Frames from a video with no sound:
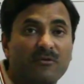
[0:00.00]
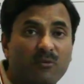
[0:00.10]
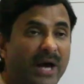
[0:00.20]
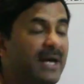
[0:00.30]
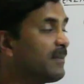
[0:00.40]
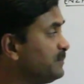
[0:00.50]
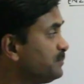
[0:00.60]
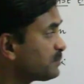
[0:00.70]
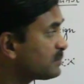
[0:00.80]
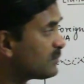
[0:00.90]
Why?
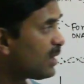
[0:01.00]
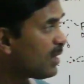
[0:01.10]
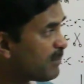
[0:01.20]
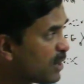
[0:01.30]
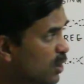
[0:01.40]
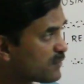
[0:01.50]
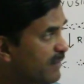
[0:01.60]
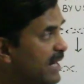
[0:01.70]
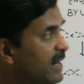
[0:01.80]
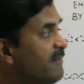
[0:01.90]
Because
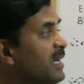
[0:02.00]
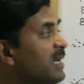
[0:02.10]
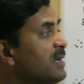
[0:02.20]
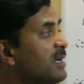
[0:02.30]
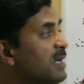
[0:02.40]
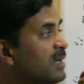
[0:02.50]
whenever